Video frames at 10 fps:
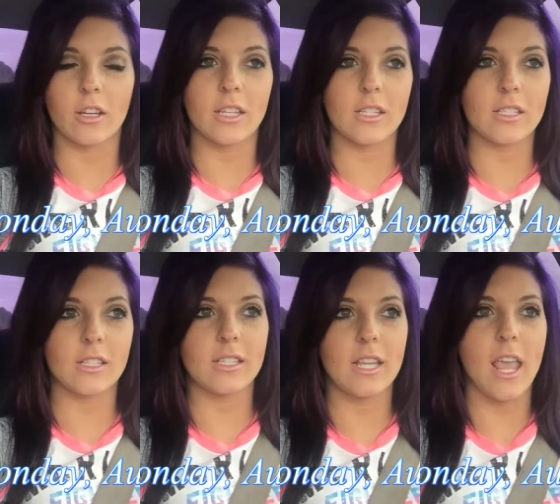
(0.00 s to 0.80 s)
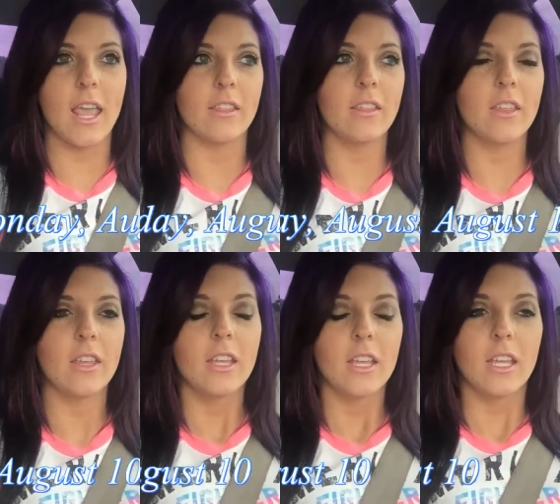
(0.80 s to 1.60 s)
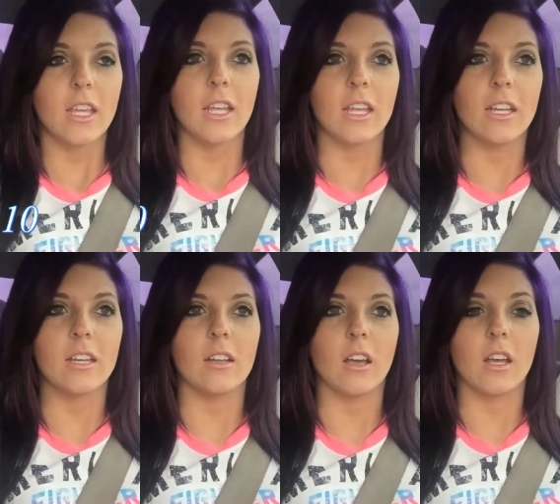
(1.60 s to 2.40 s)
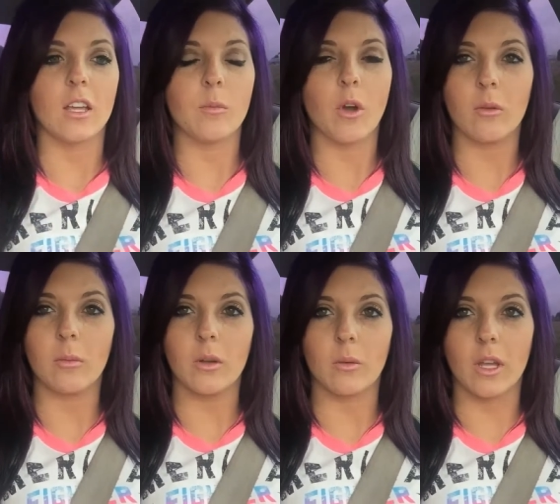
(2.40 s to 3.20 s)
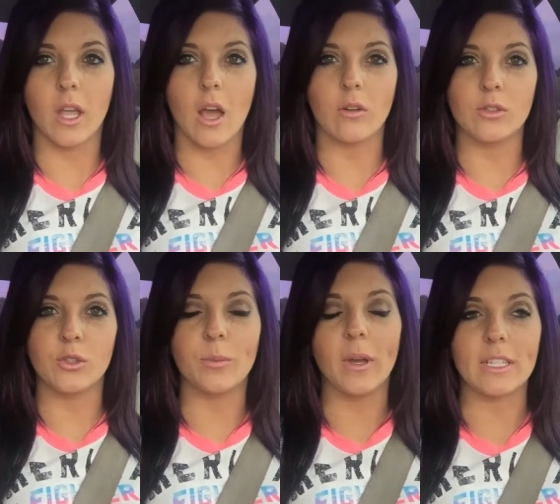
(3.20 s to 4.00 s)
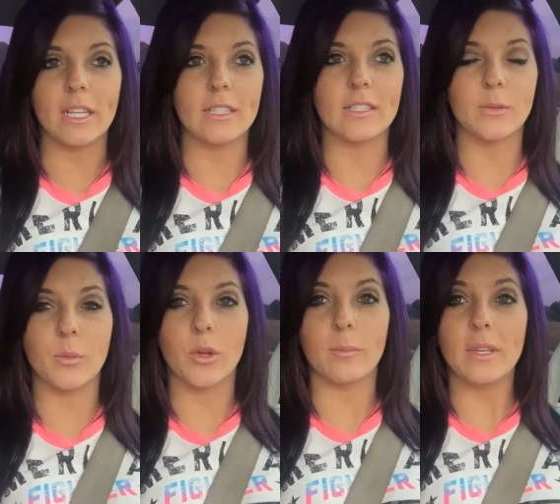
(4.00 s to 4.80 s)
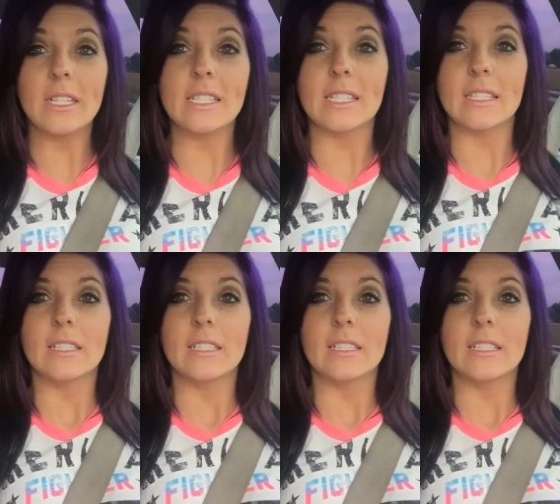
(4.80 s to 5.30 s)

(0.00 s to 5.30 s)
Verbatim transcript: August 10th and I'm on my way out to my dentist appointment.